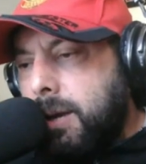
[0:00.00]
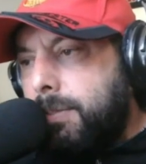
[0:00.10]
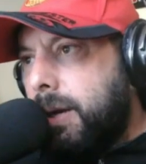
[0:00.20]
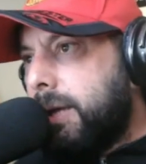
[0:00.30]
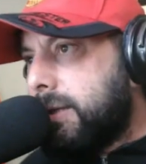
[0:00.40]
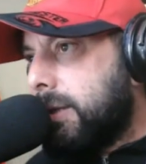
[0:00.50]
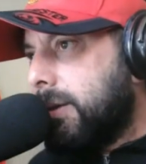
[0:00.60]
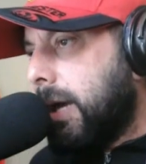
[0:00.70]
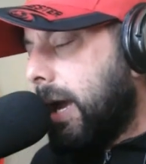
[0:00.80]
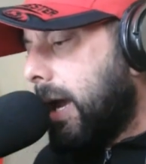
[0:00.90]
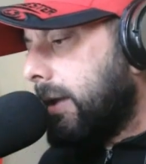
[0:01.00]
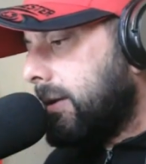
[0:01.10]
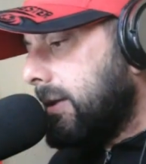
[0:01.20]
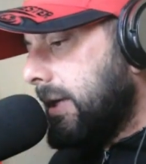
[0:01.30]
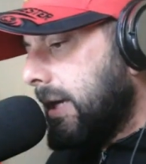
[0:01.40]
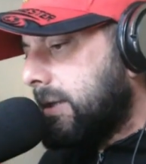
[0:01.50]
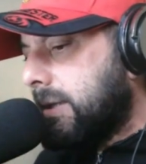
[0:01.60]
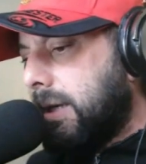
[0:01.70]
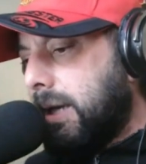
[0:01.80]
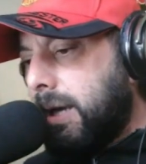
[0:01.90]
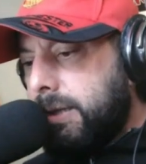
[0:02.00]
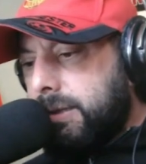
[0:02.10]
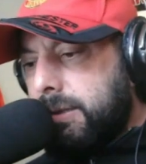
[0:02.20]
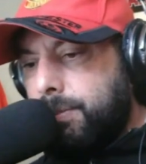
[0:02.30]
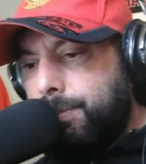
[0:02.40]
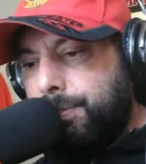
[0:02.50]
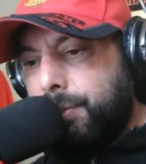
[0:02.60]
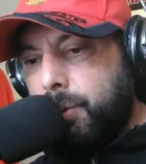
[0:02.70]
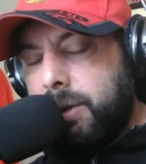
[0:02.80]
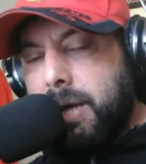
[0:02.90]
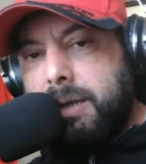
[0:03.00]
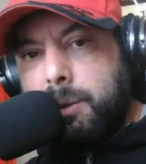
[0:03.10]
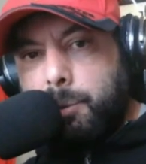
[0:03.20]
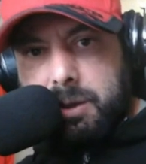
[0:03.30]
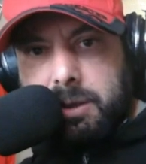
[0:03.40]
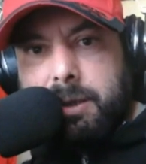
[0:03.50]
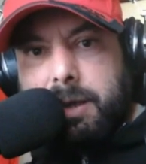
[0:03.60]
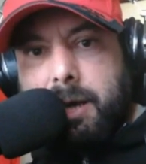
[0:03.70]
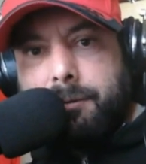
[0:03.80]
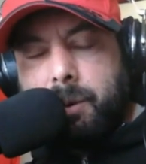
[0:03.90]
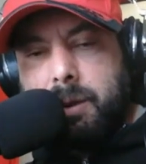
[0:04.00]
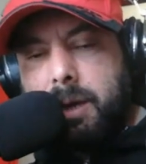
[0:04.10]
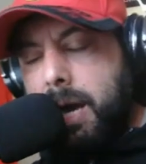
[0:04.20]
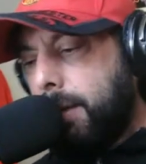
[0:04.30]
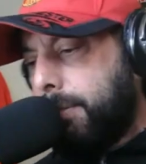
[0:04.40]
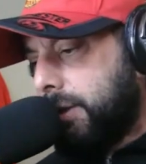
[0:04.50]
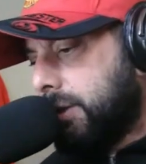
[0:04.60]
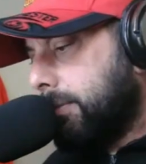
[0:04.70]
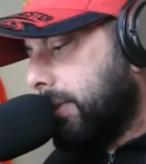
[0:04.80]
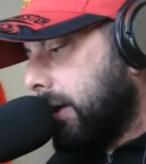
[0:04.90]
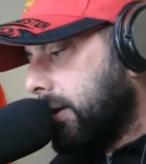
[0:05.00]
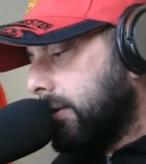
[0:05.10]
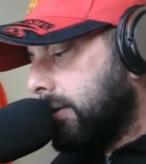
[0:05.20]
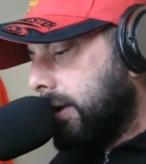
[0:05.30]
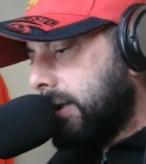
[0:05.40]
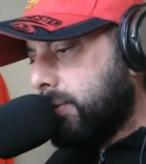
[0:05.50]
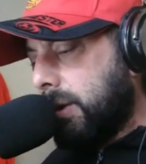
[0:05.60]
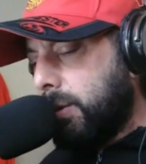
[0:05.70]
but let's look at yesterday's broadcast did live with Ahmed Shaban as well,